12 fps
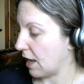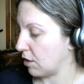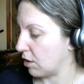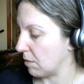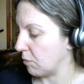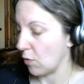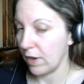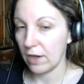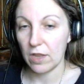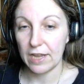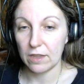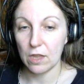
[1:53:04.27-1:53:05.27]
at some
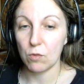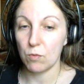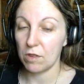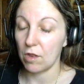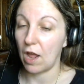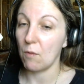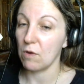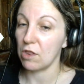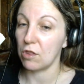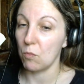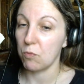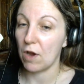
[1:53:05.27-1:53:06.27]
point, like I
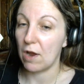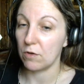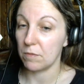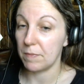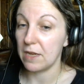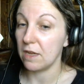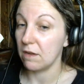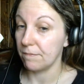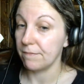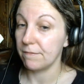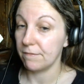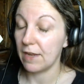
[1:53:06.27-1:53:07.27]
was so proud to be
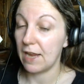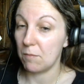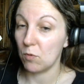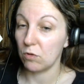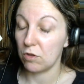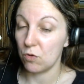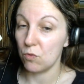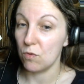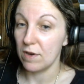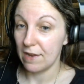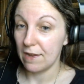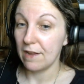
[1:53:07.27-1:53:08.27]
able to